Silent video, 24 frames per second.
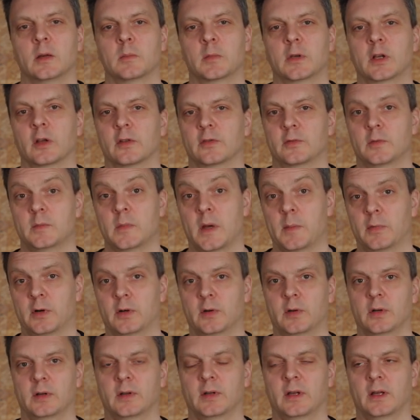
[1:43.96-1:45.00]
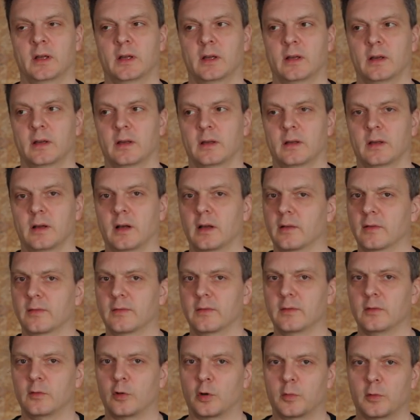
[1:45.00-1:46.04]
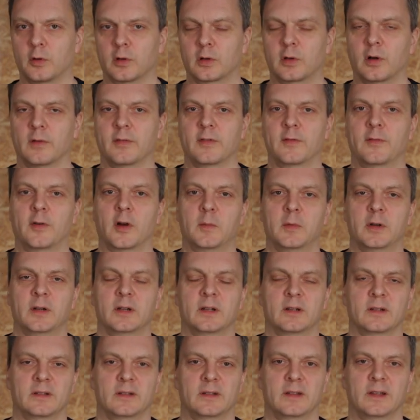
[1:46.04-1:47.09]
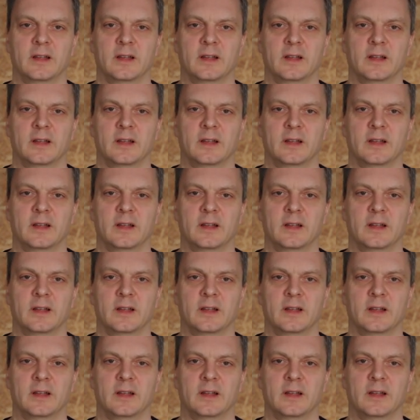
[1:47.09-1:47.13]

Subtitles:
Because remember, a normal coffee farmer,